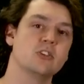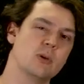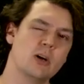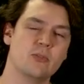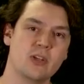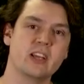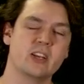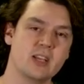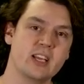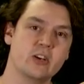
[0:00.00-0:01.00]
well, they're going
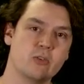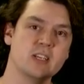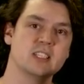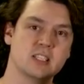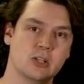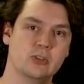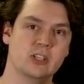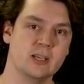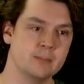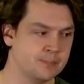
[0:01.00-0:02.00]
to increase slowly.